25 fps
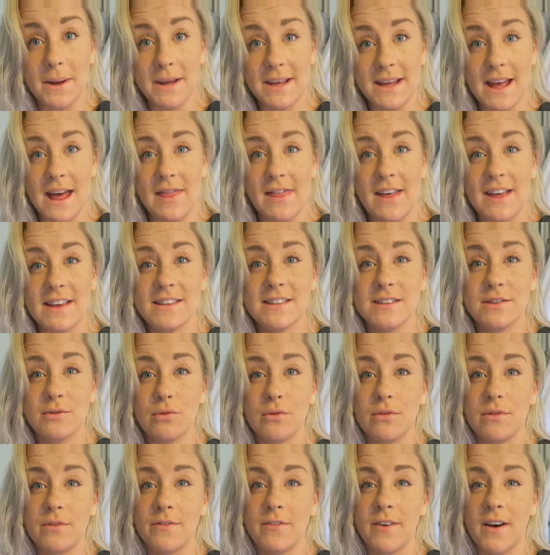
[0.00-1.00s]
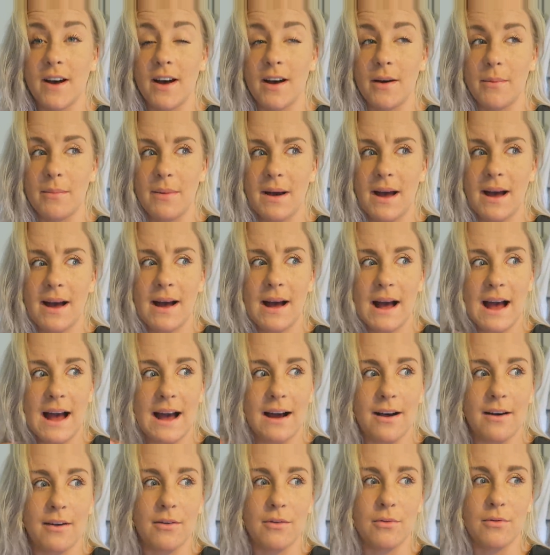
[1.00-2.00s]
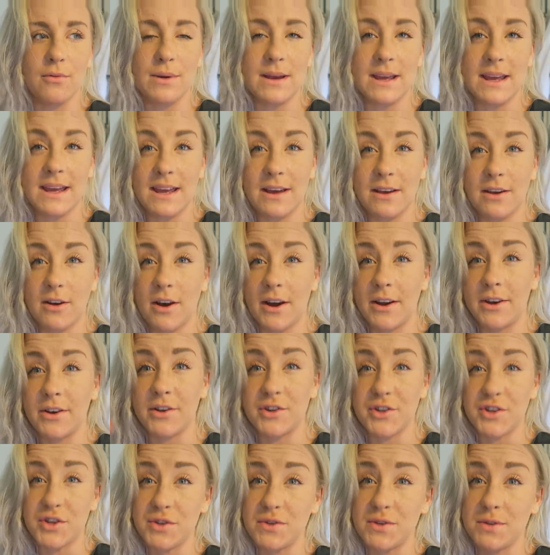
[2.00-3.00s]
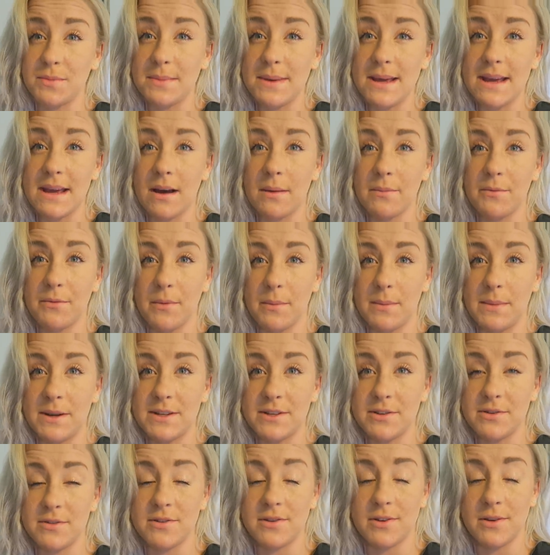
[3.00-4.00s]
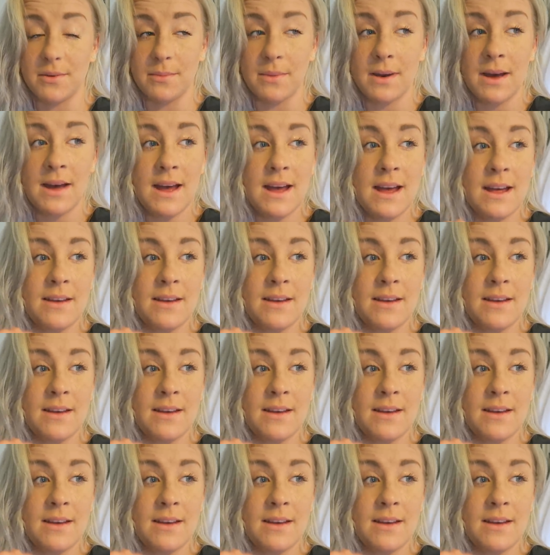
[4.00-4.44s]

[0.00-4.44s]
but yeah, that's sort of um, how we kind of do the meetups when we do them.